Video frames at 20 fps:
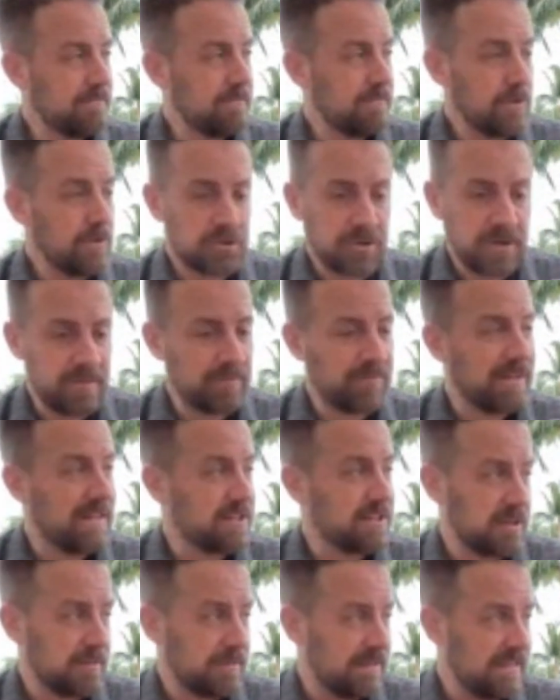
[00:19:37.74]
the treatment plan
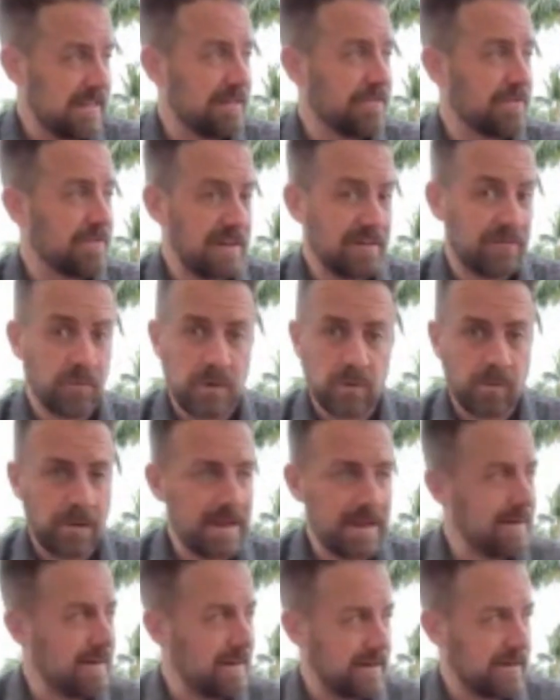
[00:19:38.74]
is going to be different if we
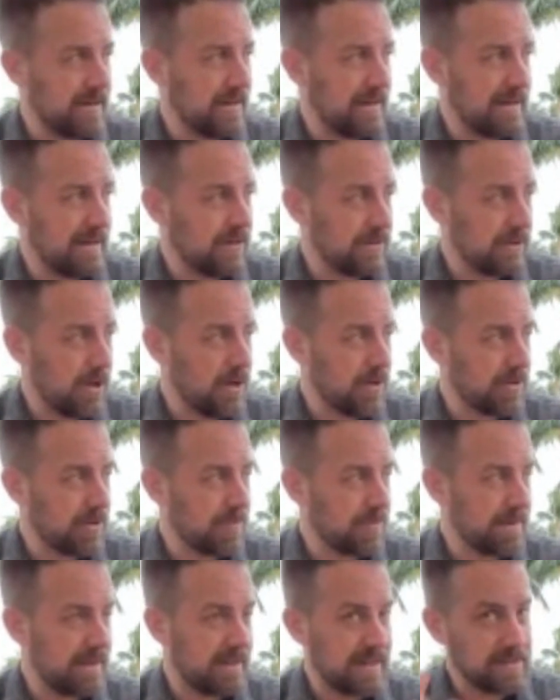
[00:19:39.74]
wait any
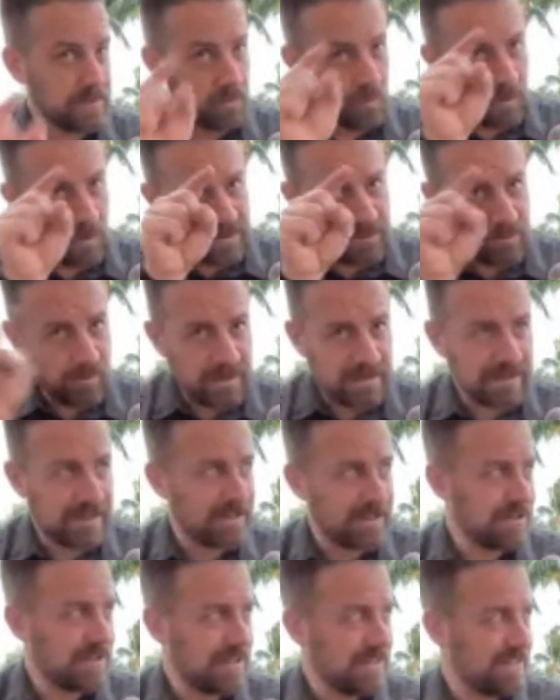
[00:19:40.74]
longer, because once we
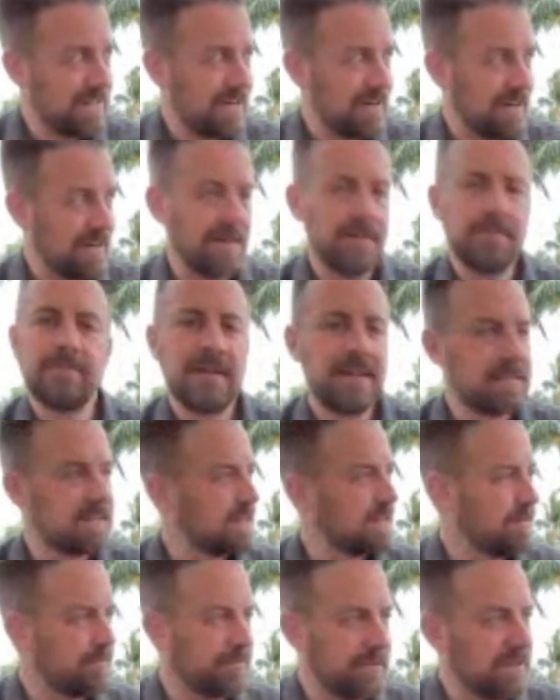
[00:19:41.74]
touch this area, it's a
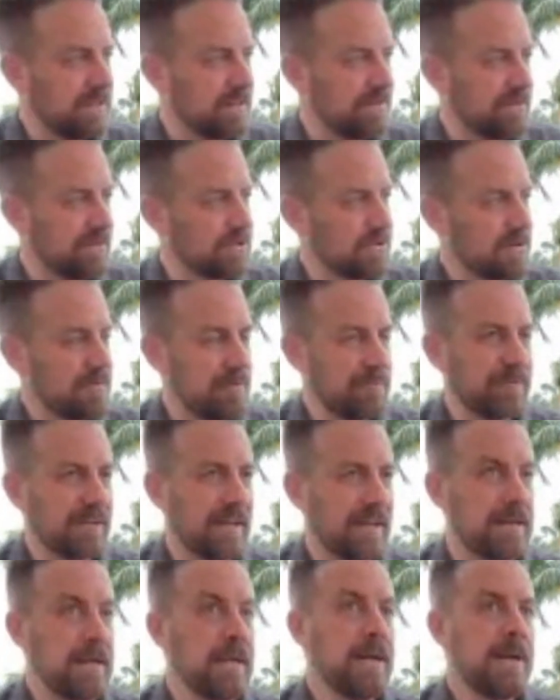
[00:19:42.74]
completely different treatment
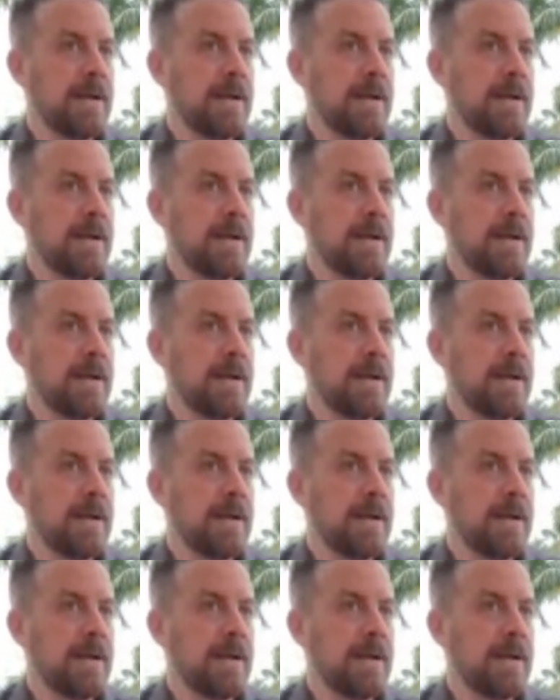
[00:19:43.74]
plan.